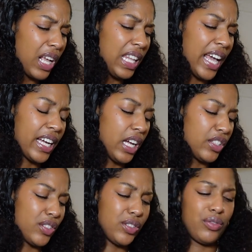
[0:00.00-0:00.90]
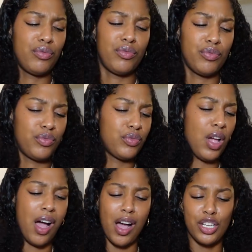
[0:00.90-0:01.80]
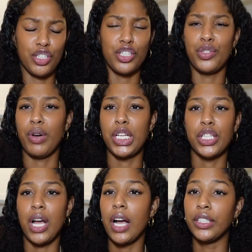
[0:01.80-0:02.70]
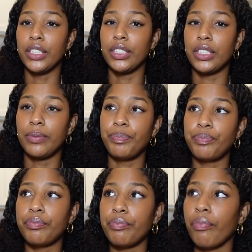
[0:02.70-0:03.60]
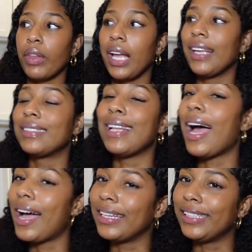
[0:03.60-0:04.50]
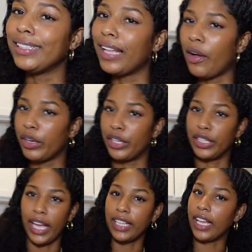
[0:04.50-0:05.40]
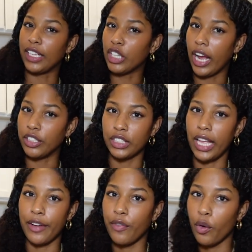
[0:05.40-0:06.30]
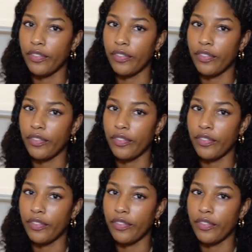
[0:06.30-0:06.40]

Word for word: like a hundred, two hundred dollars is not ideal out here. Like they charging like four or